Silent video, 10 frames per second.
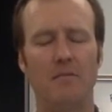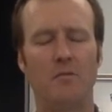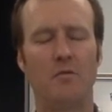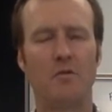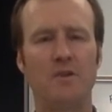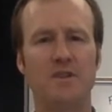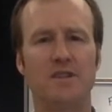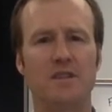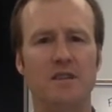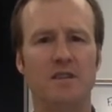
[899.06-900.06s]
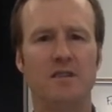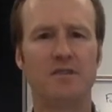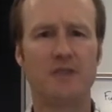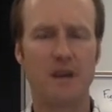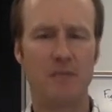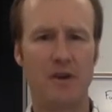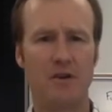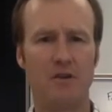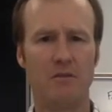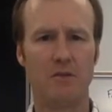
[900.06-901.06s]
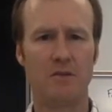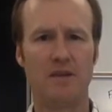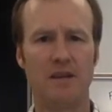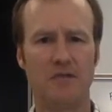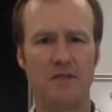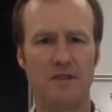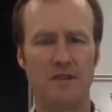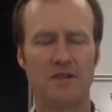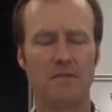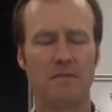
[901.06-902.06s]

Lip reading: for reasons that you'll understand better when you take physics.